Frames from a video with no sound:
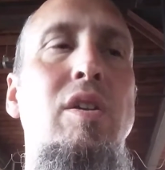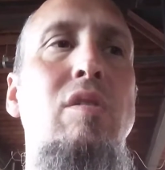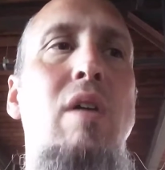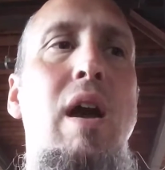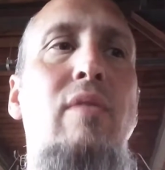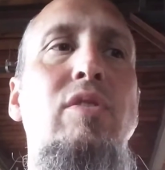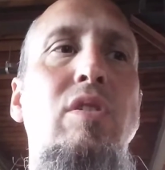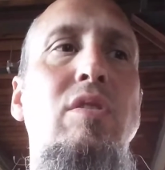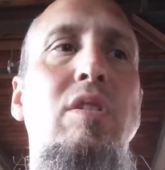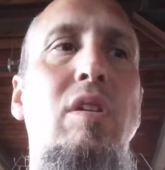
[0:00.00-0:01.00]
you have
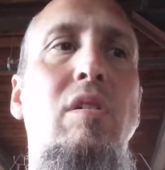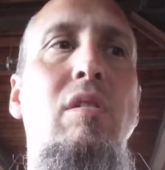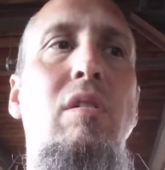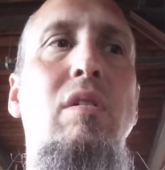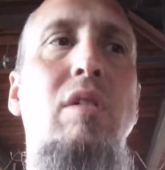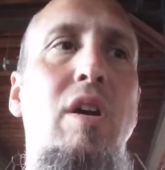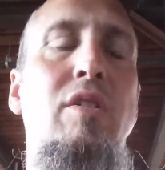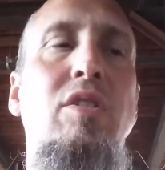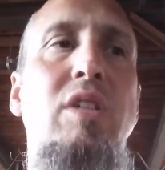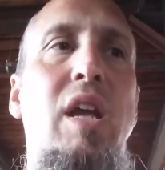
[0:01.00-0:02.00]
to still
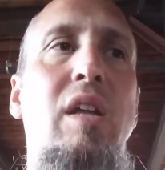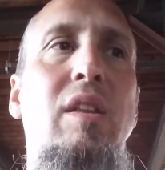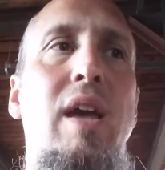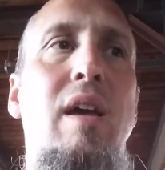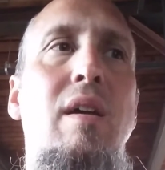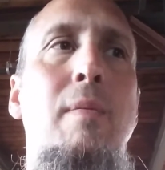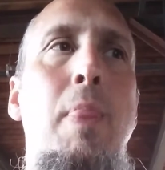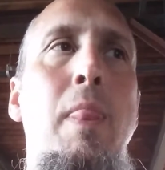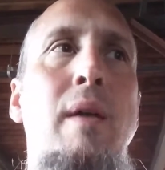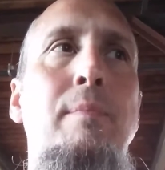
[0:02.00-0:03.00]
understand that.
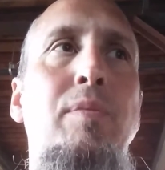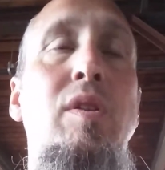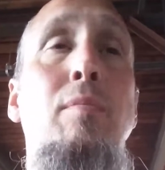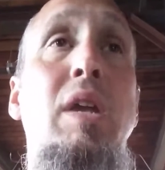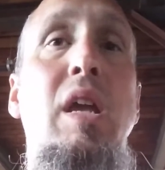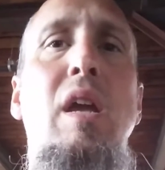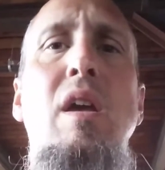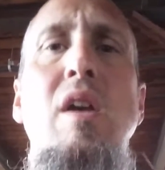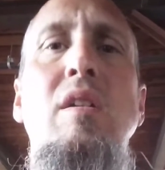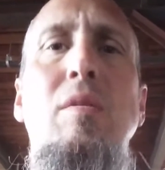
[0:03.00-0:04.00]
To me,
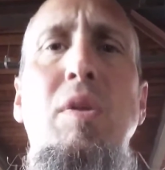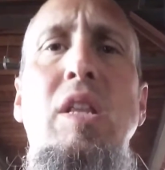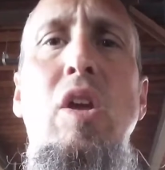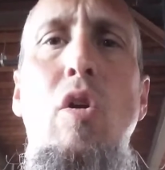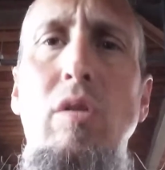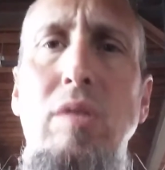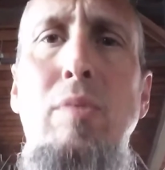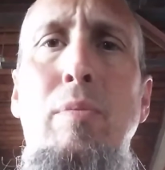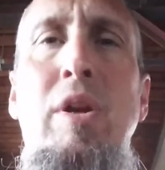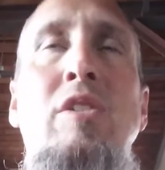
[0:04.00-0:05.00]
the
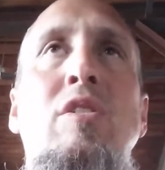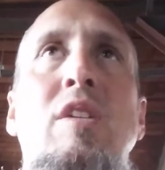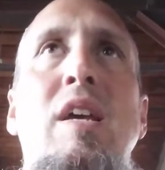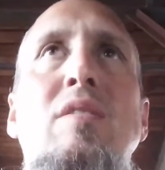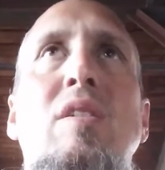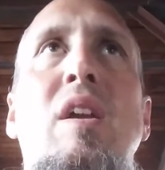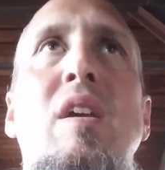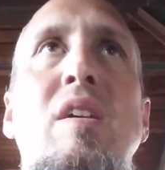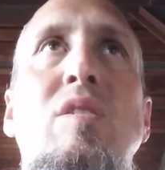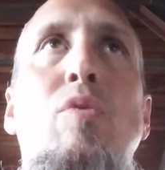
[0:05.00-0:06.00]
ultimate pressure testing
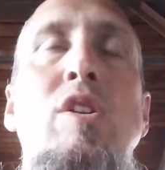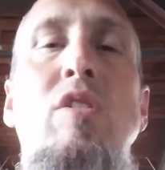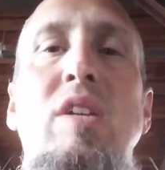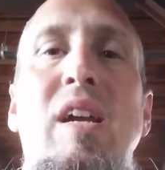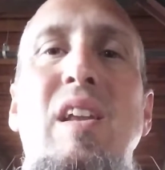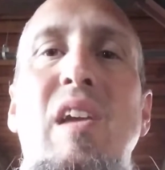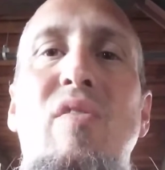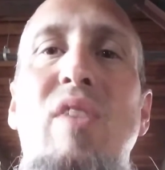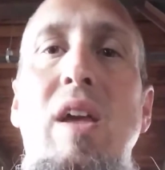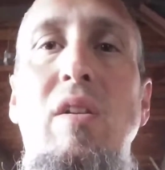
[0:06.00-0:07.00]
is when your technique
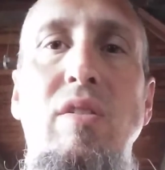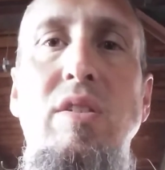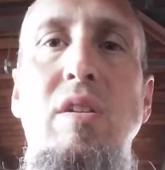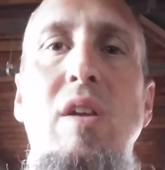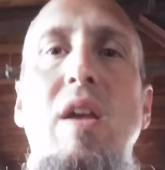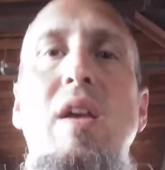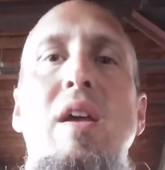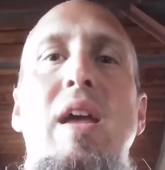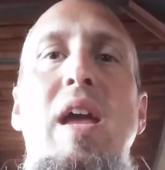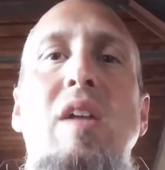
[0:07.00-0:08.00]
fails,
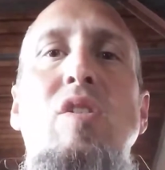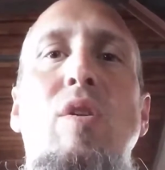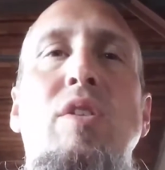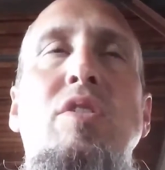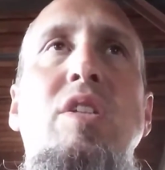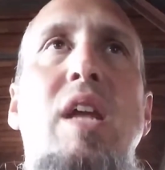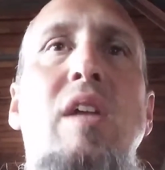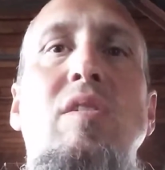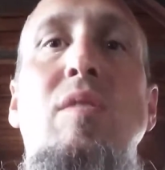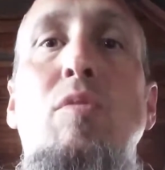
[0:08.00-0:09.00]
and you
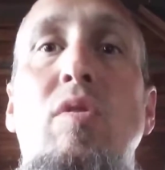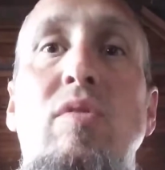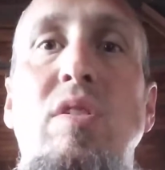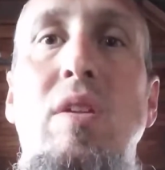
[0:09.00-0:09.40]
understand to move to